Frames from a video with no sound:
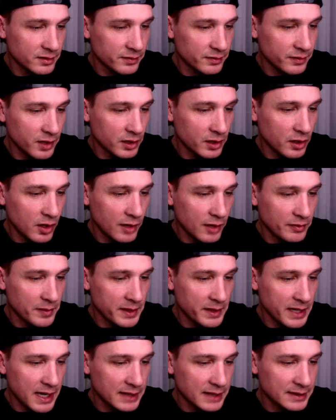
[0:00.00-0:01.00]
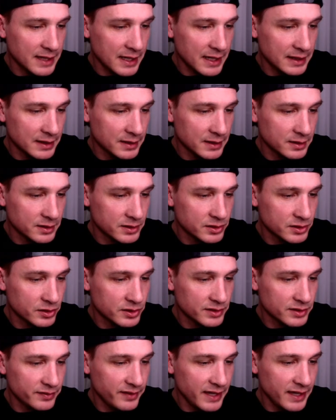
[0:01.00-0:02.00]
Aloha from the Ninth Island. This dude's
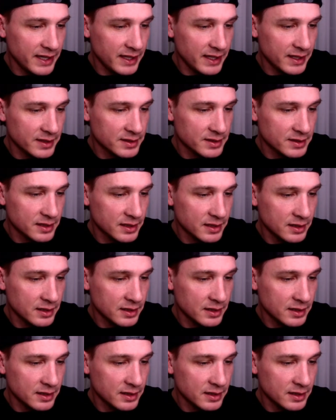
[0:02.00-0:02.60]
in Vegas.